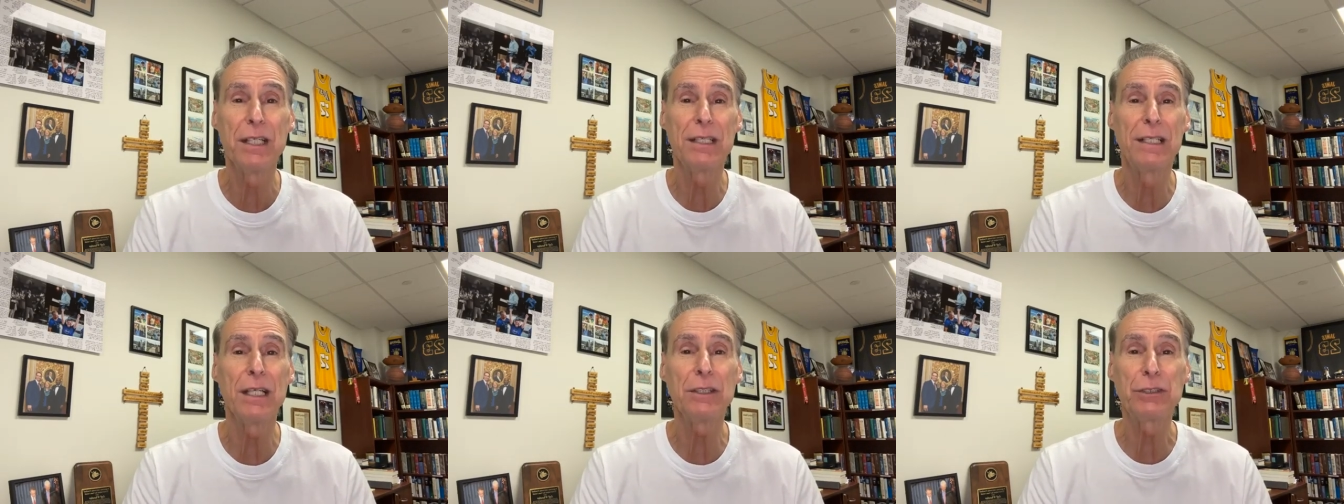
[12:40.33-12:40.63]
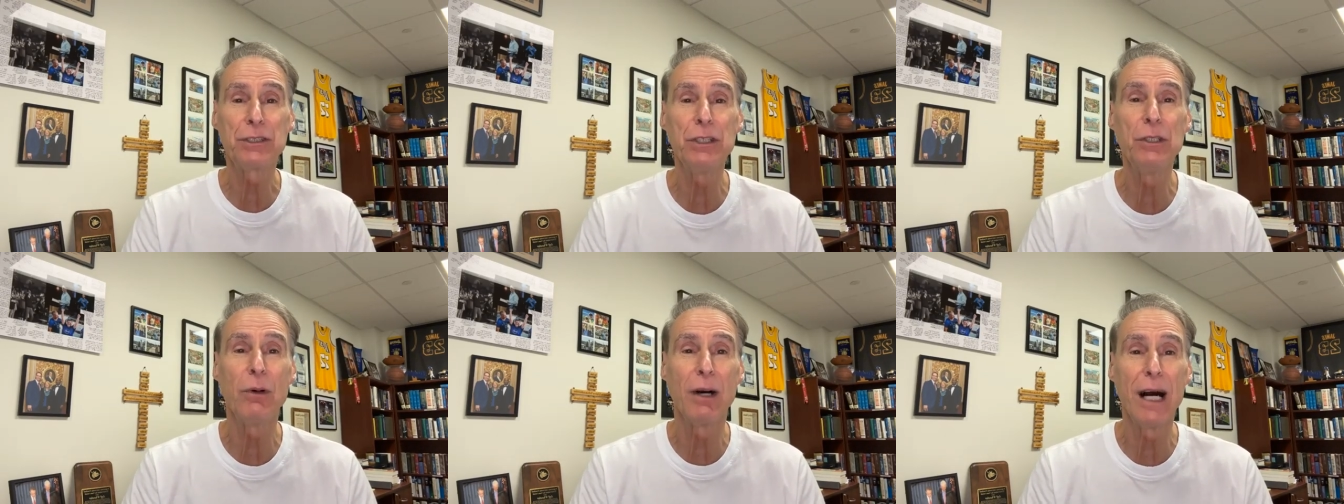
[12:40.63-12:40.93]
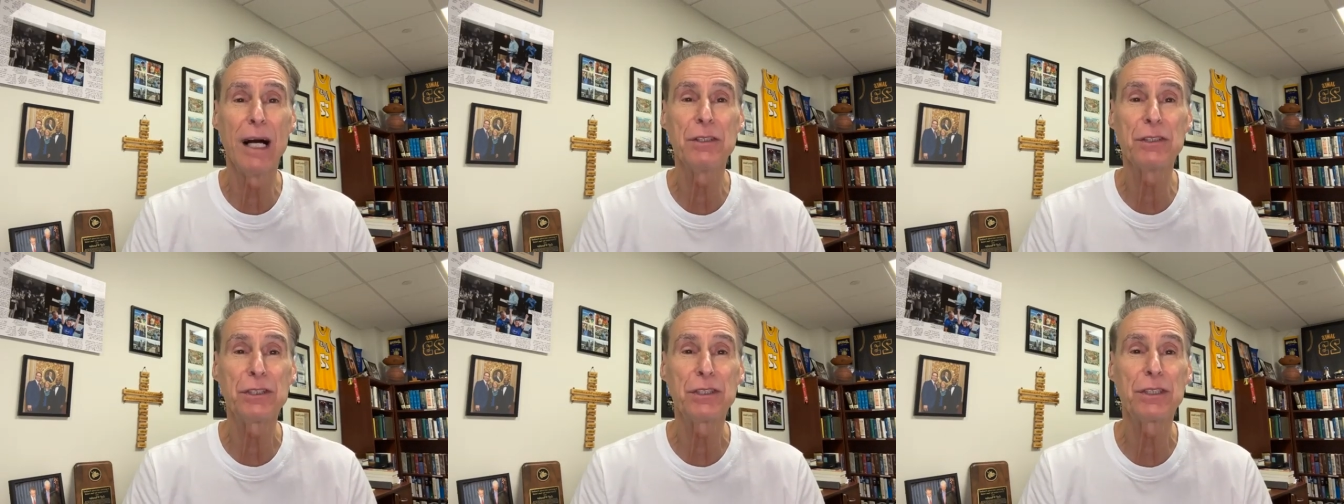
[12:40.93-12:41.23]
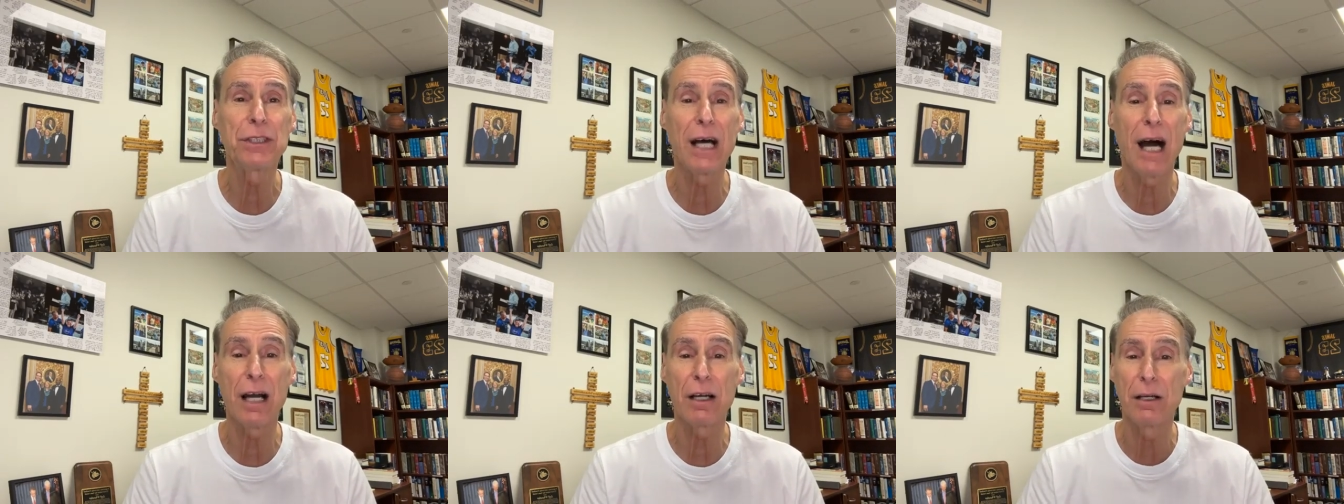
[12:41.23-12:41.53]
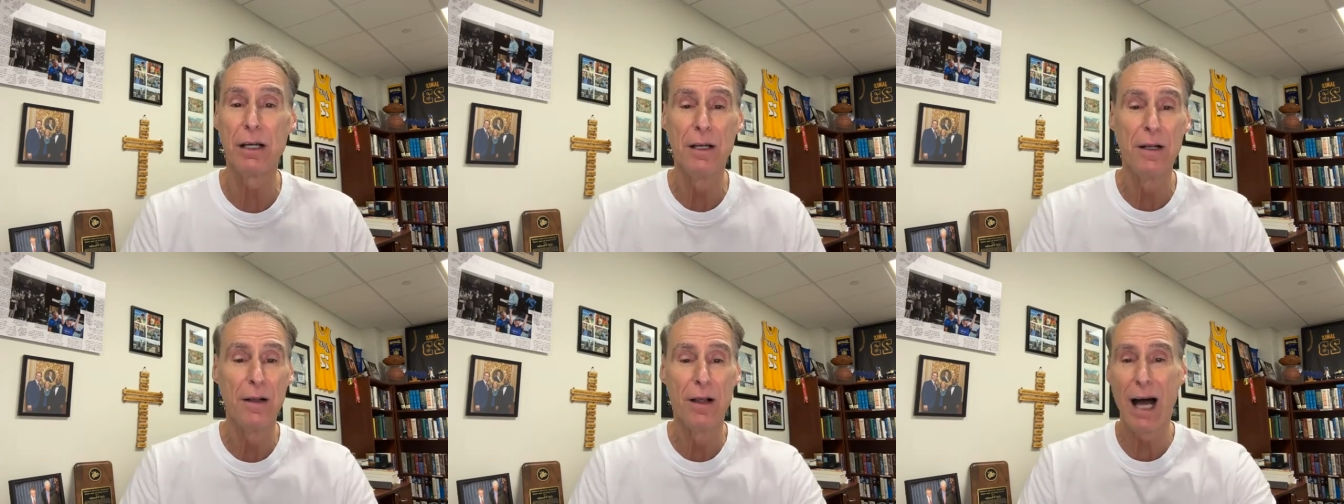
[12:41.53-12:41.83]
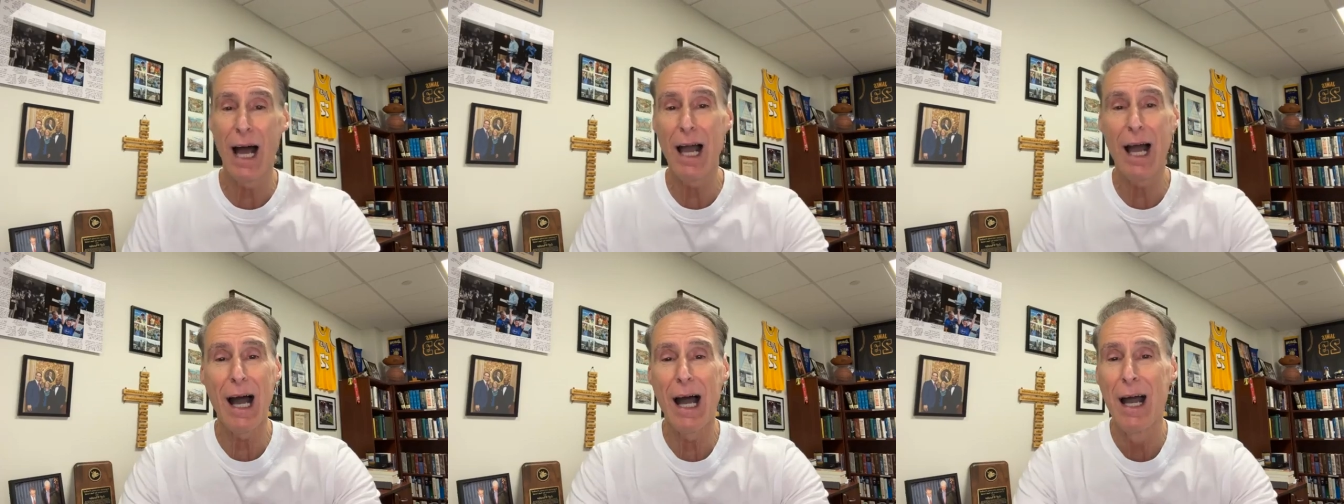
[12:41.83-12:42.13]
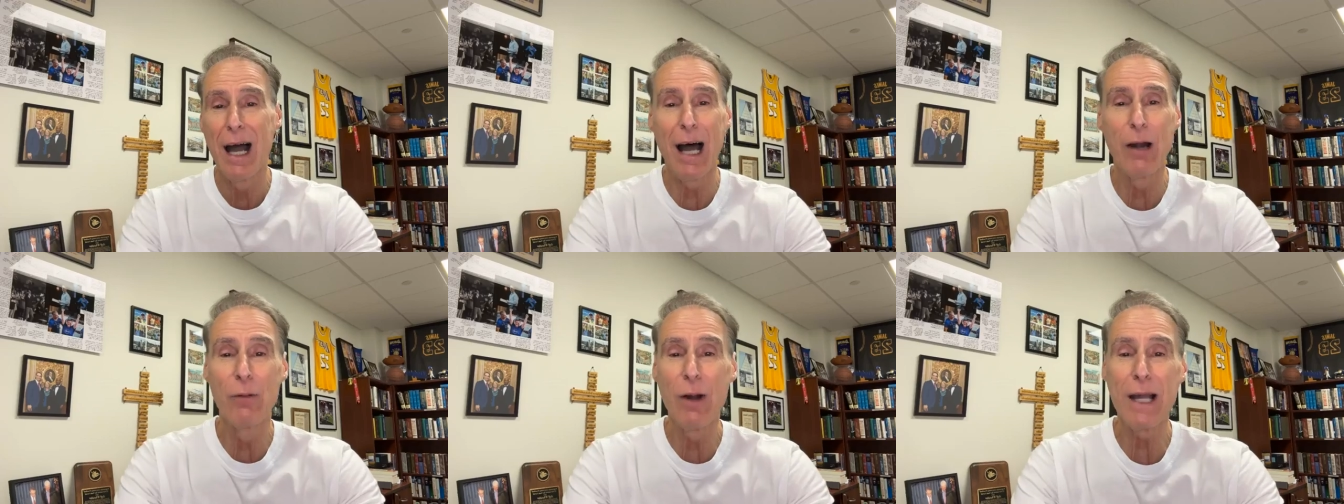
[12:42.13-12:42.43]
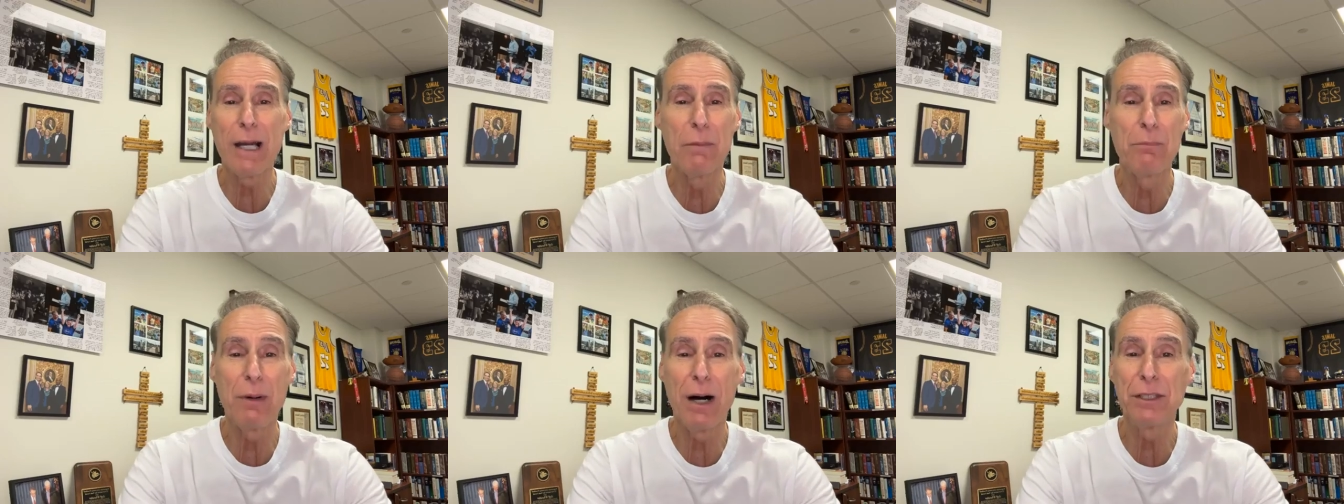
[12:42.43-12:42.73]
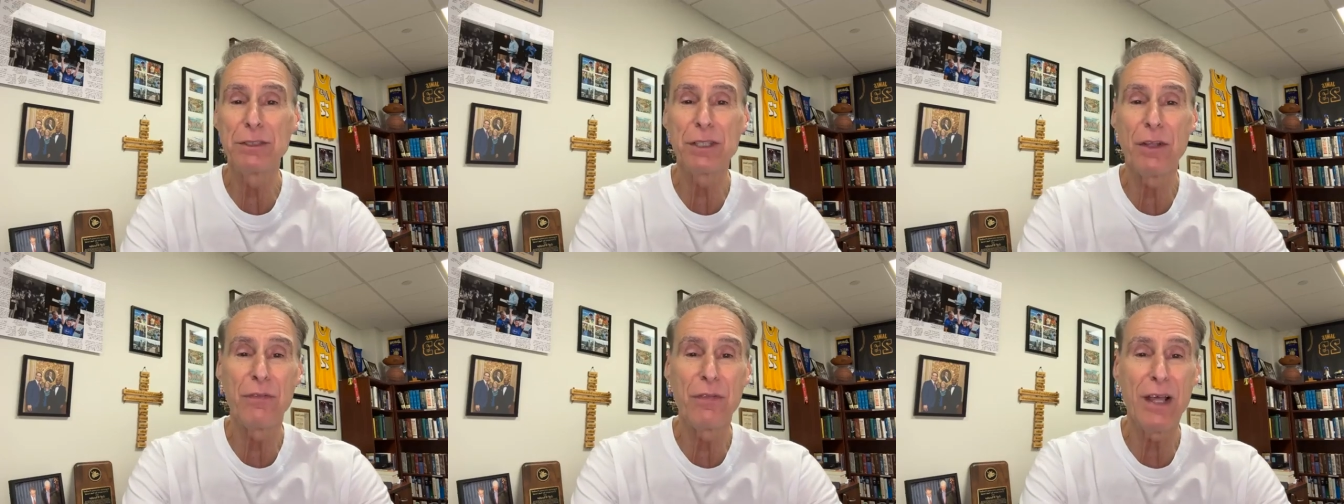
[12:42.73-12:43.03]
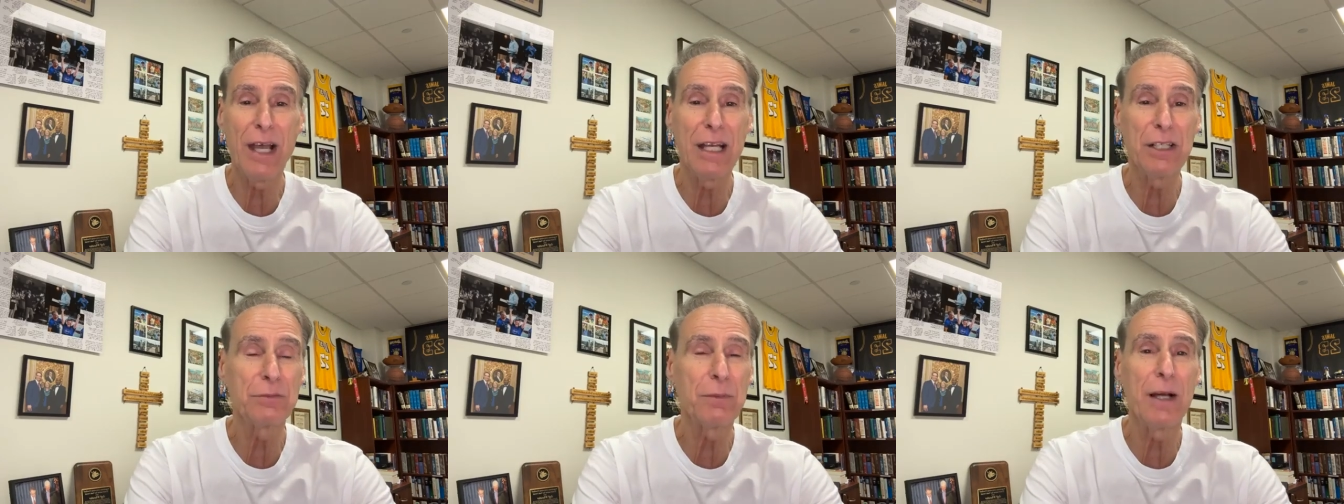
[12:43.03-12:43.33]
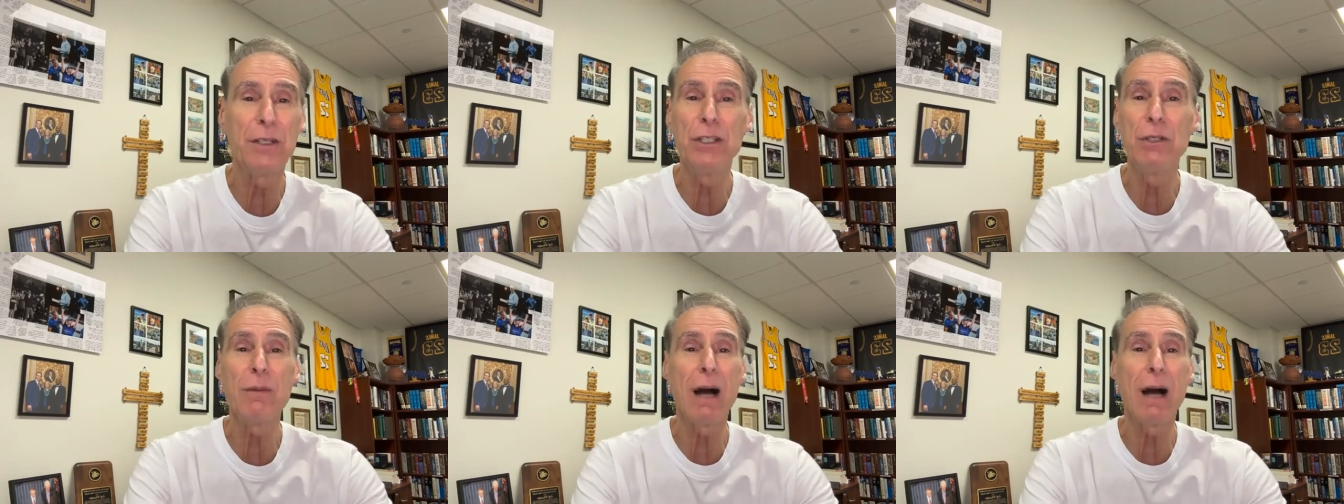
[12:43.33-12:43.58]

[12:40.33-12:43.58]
to get you unstuck. I, I read a bunch of things, man.